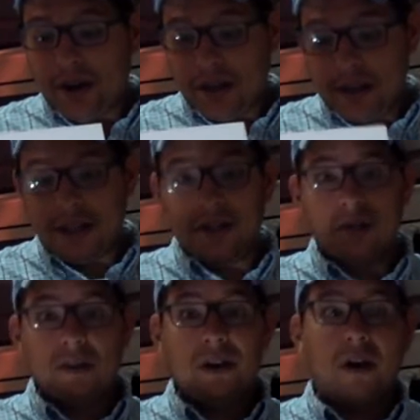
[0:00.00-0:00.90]

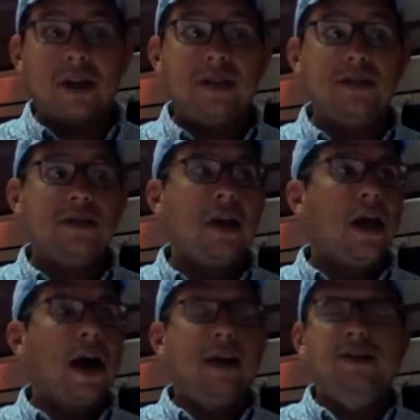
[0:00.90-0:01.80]
attention of the audience?
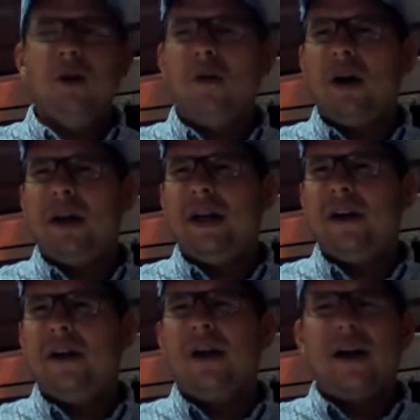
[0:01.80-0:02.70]
I don't want to
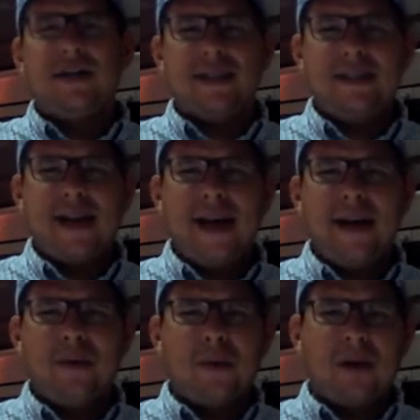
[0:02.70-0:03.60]
hear
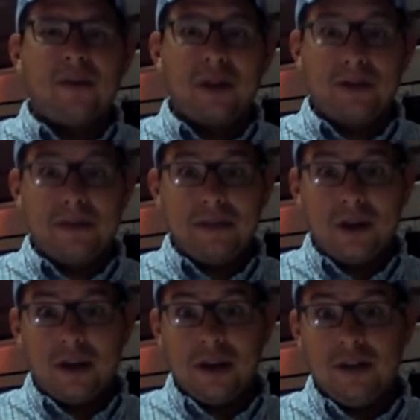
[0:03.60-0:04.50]
today where I'm going to be
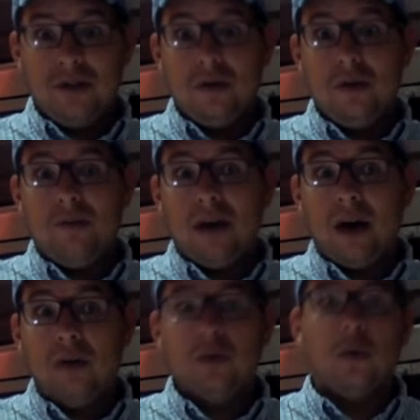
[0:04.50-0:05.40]
talking to you
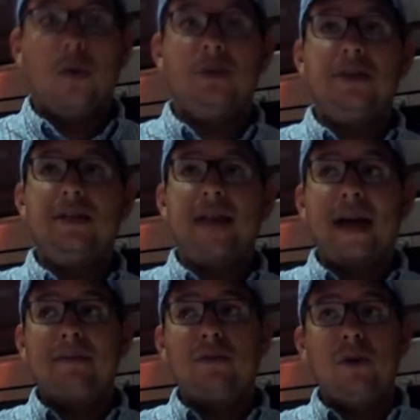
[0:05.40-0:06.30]
about, or
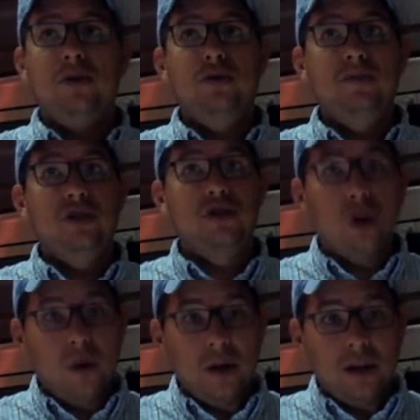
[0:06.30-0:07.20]
today I'm going to be
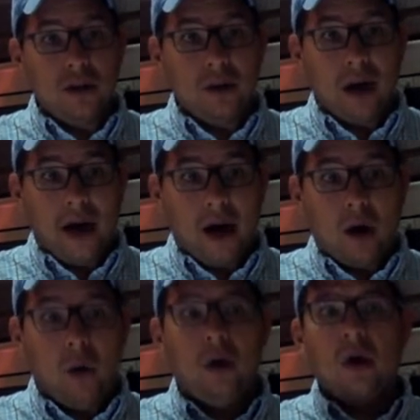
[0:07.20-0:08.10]
showing you
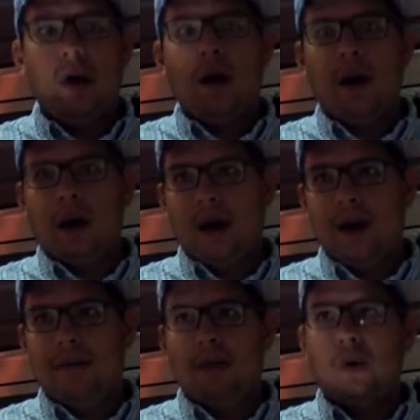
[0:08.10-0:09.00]
how,
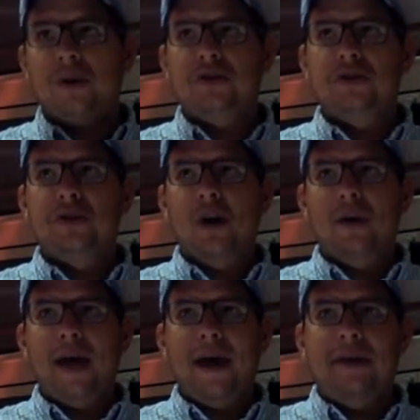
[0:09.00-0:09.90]
or just,
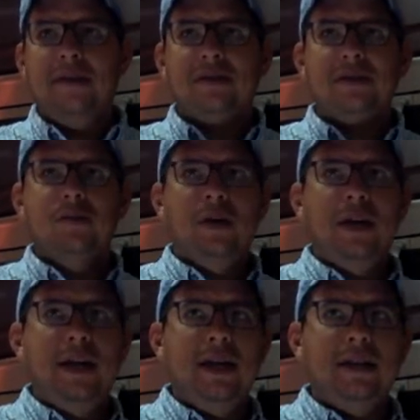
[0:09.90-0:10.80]
okay, this is what
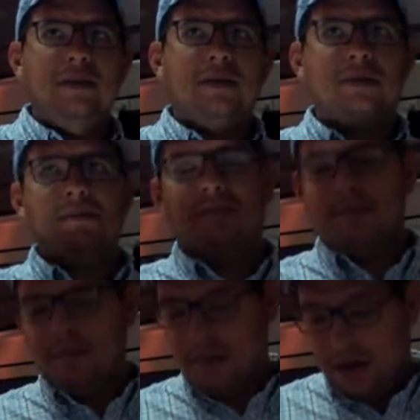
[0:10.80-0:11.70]
it is.
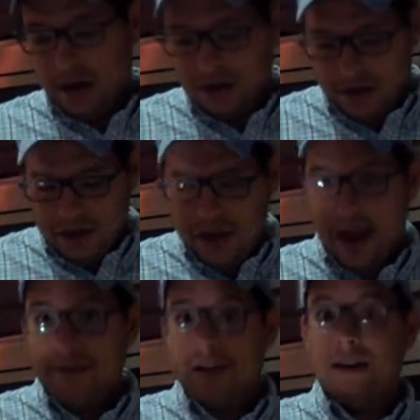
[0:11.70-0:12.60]
You know, you need to
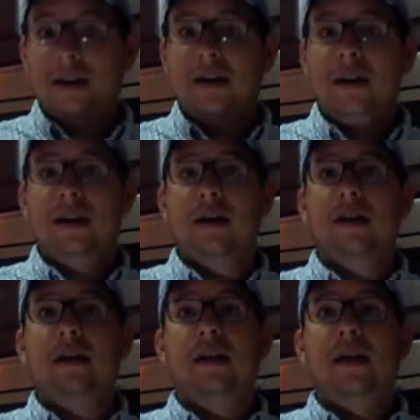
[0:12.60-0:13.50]
have
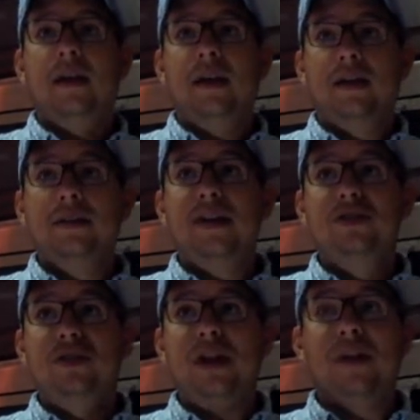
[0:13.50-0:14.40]
an
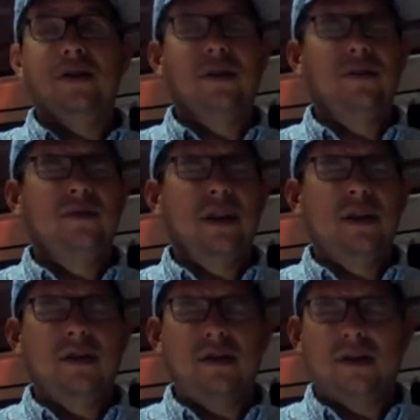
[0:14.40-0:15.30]
attention getter.
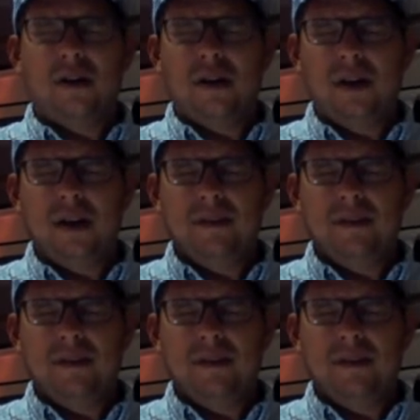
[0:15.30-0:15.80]
Your